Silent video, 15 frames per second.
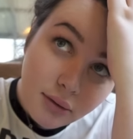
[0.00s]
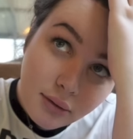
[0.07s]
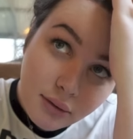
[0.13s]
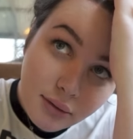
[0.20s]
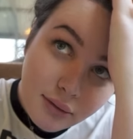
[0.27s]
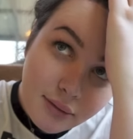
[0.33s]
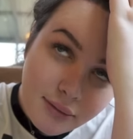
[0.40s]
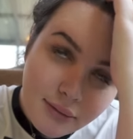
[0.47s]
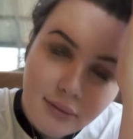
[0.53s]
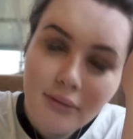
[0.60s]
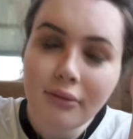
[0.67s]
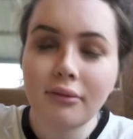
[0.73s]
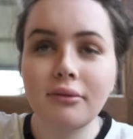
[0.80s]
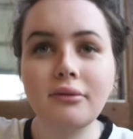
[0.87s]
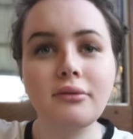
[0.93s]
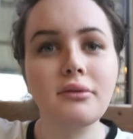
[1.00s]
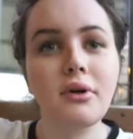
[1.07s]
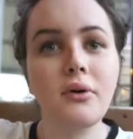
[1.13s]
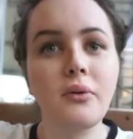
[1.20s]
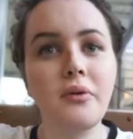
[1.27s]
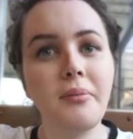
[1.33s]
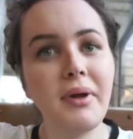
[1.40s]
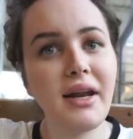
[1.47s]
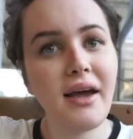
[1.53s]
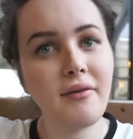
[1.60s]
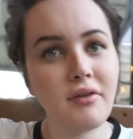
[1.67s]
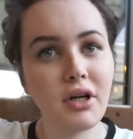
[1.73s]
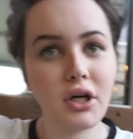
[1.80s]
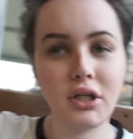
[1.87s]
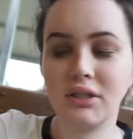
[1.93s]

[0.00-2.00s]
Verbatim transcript: Mm, we've been having a